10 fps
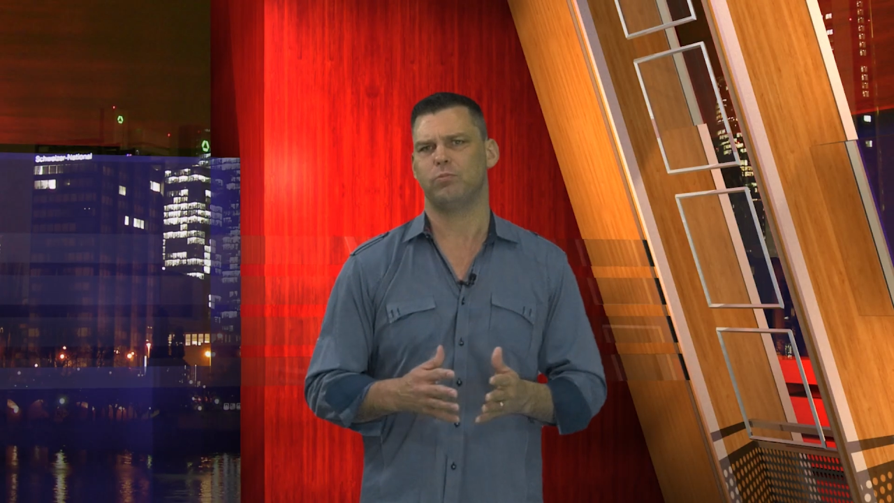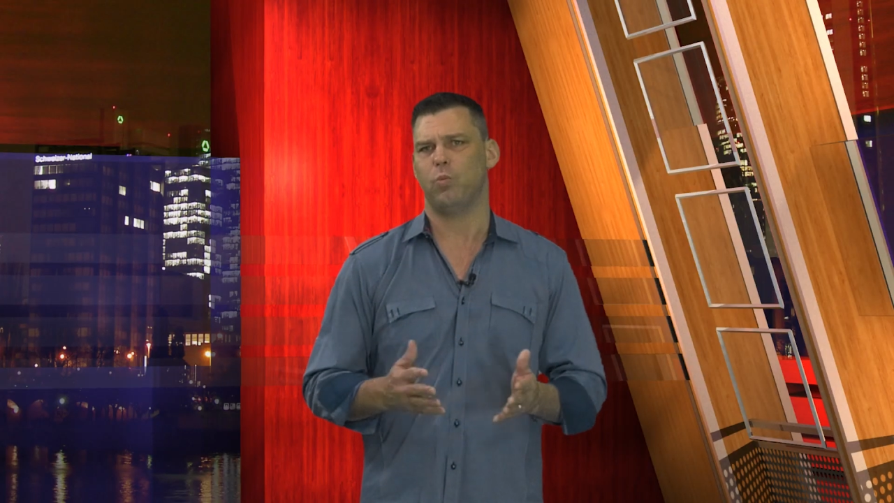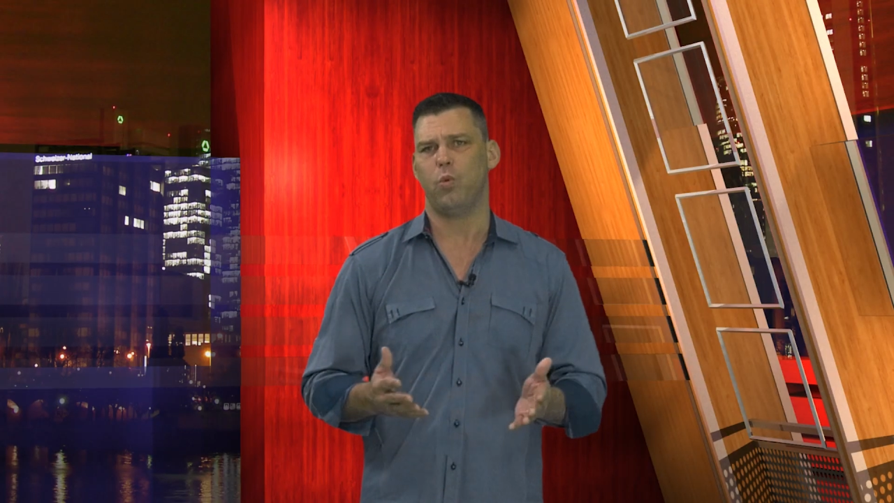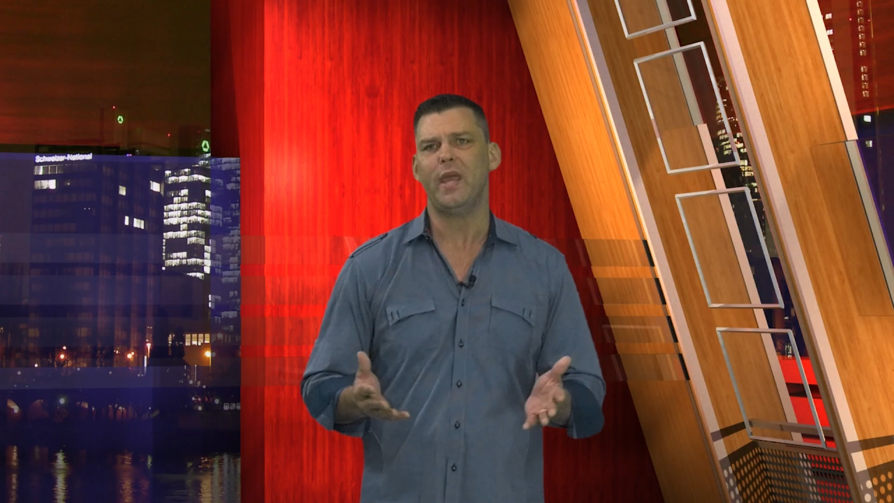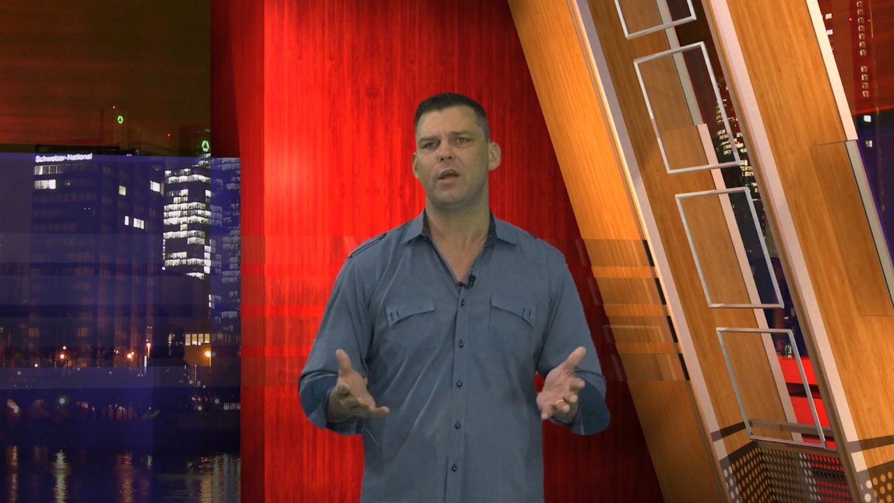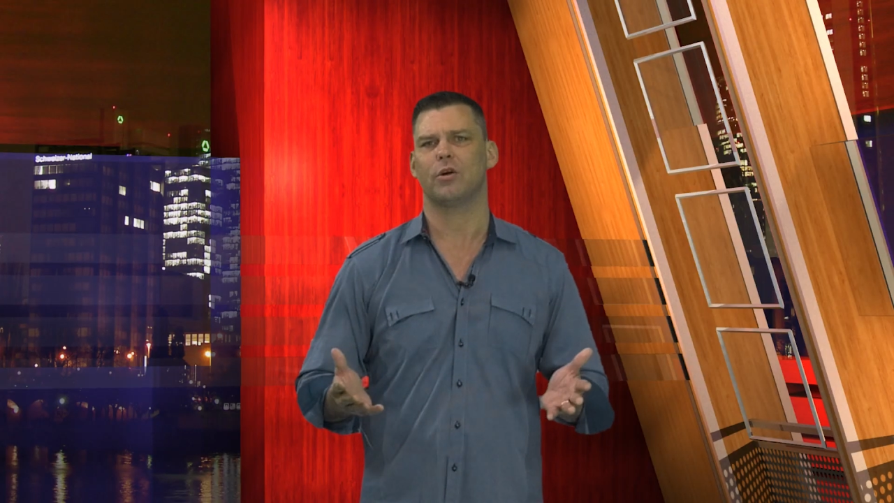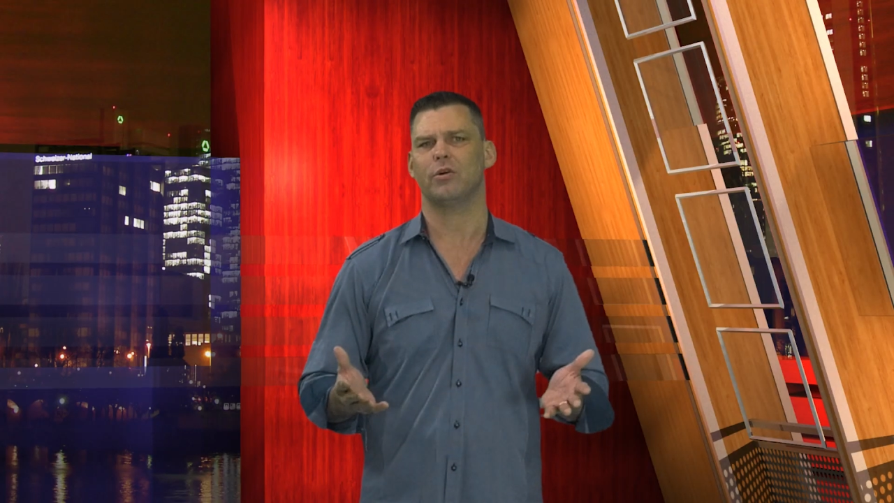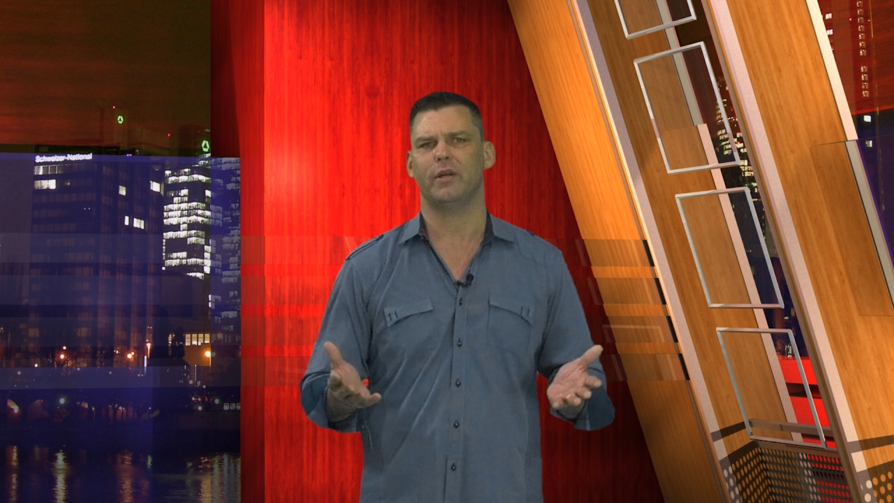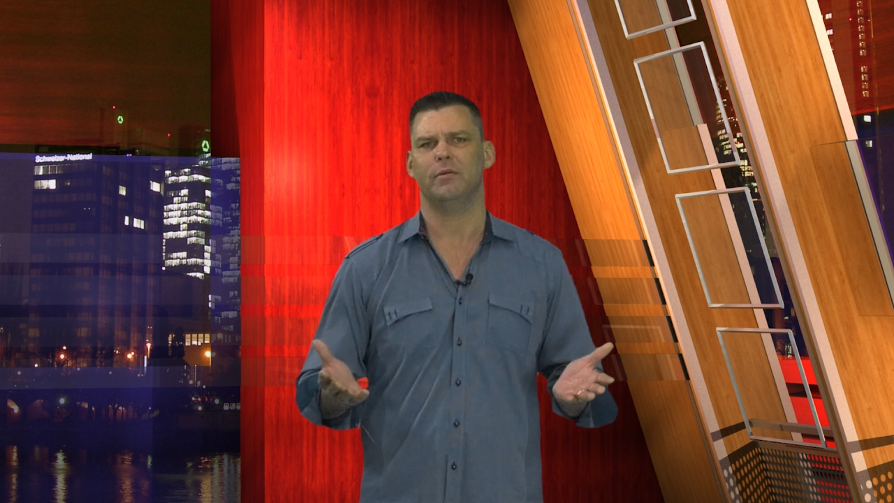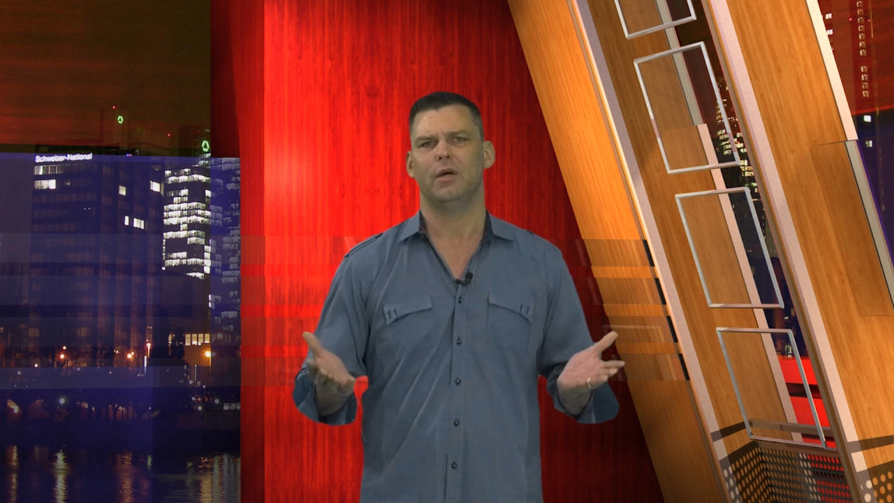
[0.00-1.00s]

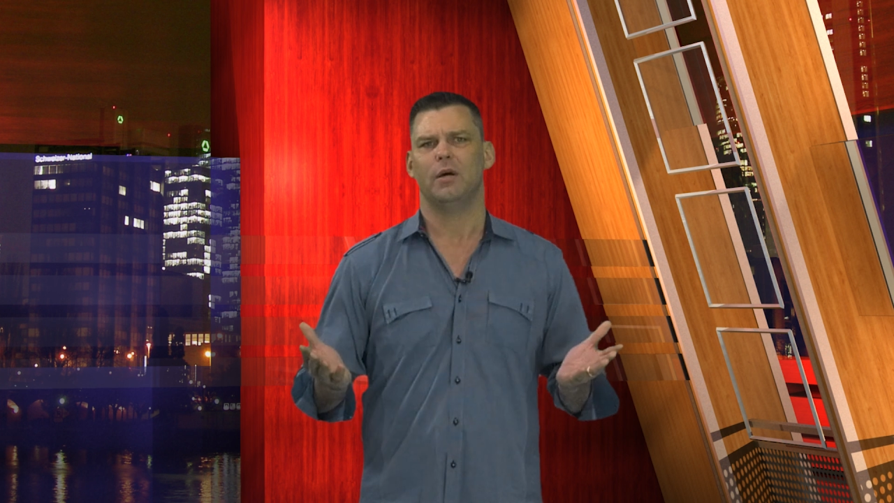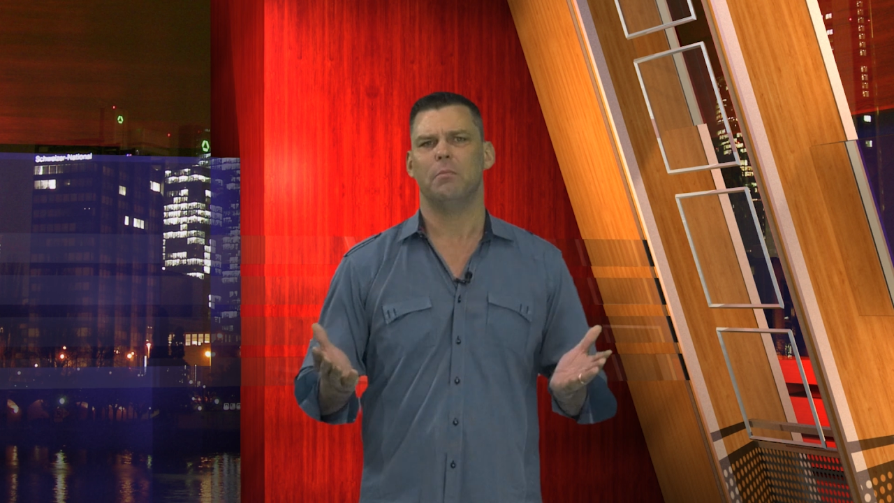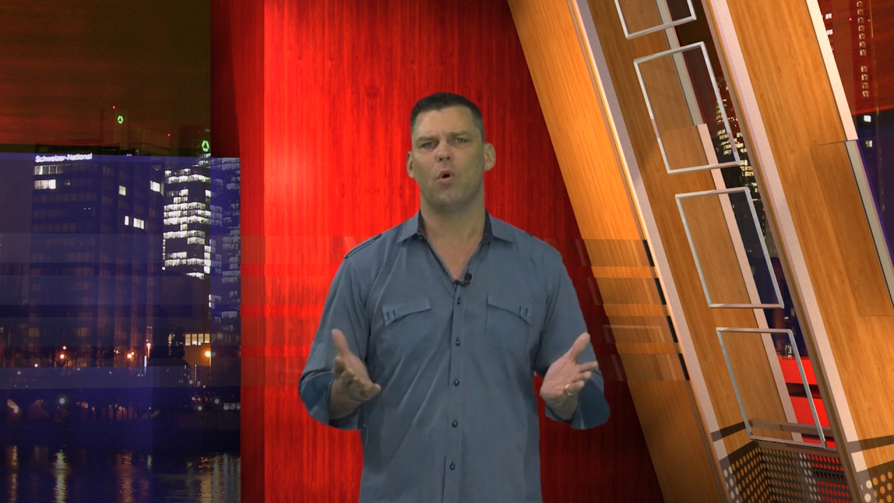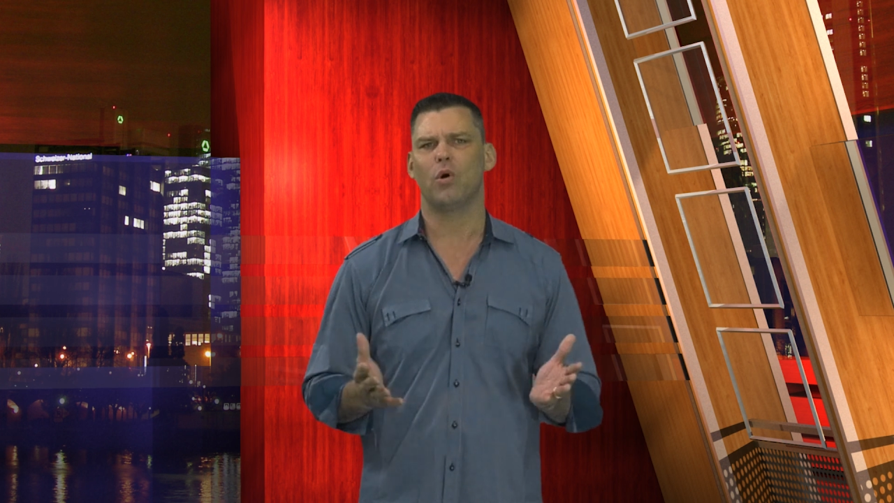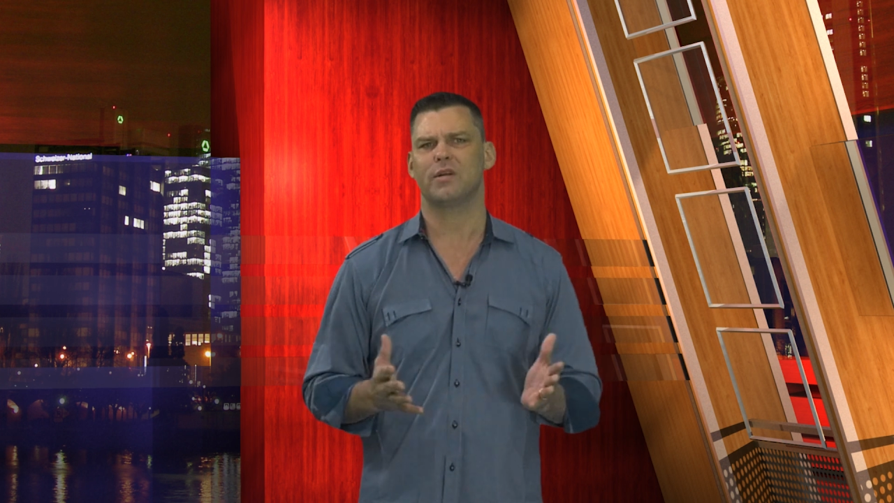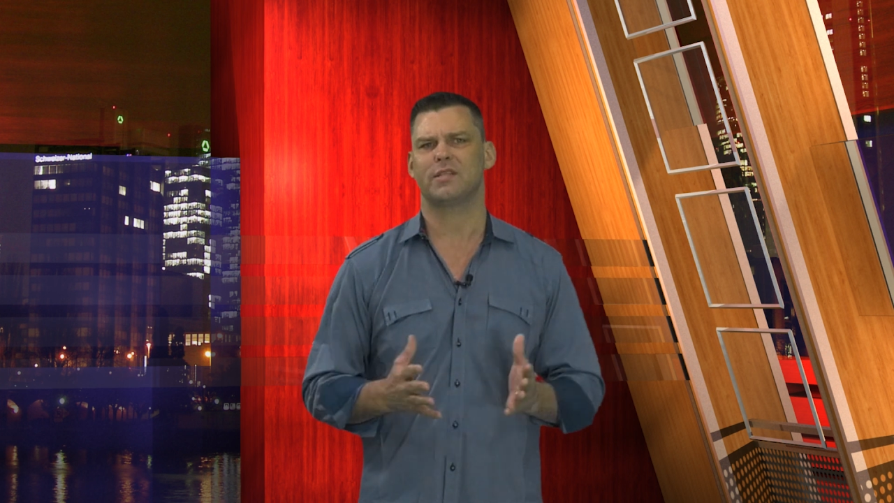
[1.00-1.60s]
weaker and more